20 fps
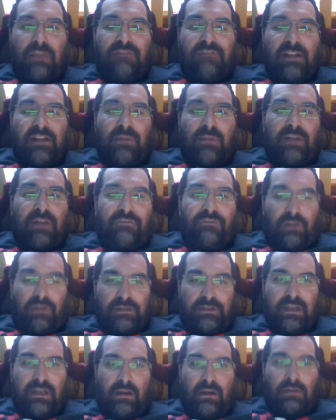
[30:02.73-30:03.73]
by the fact that we had a
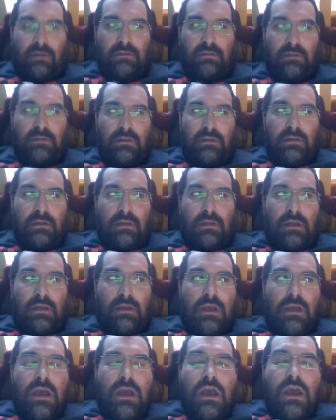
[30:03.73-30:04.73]
frontier.
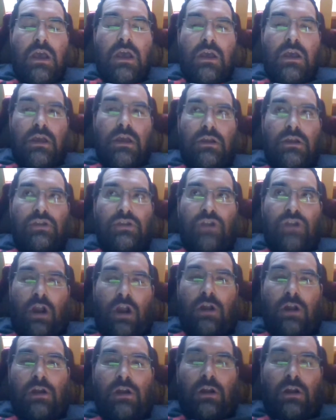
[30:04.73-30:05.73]

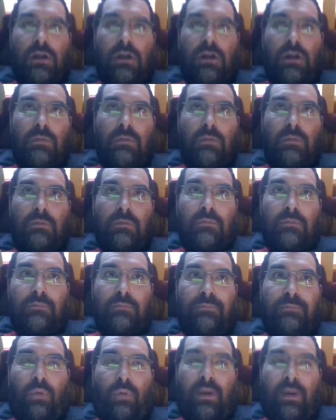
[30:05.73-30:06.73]
Turner
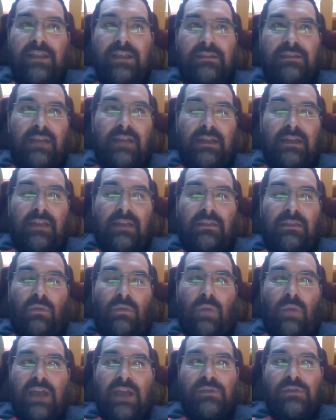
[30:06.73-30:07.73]
points to the idea that
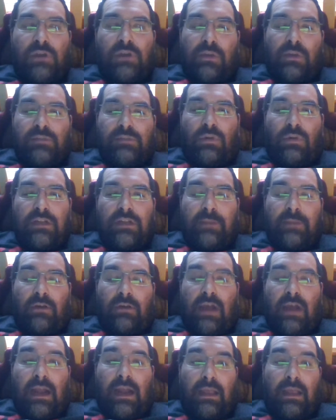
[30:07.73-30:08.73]
the West was always more
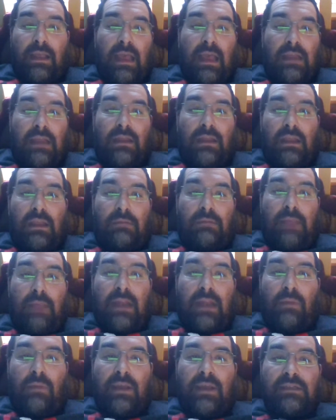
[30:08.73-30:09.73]
democratic. And in
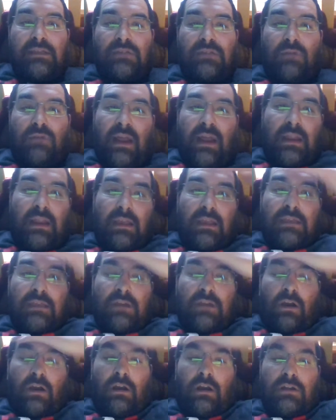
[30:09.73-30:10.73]
many ways, he's right.
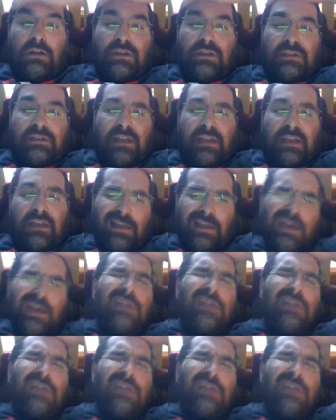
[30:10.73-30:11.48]
It's hard to say